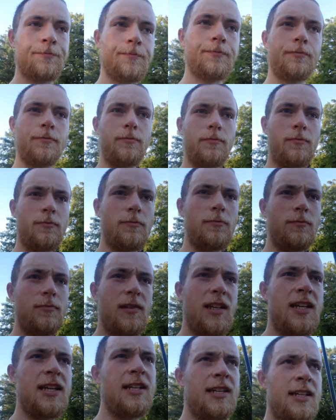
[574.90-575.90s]

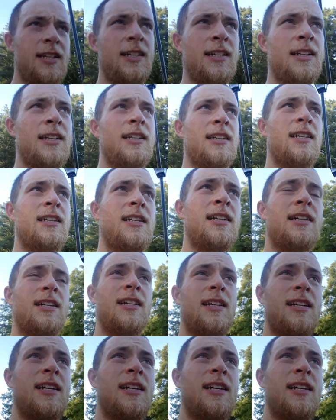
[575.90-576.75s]
No one is speaking in this clip.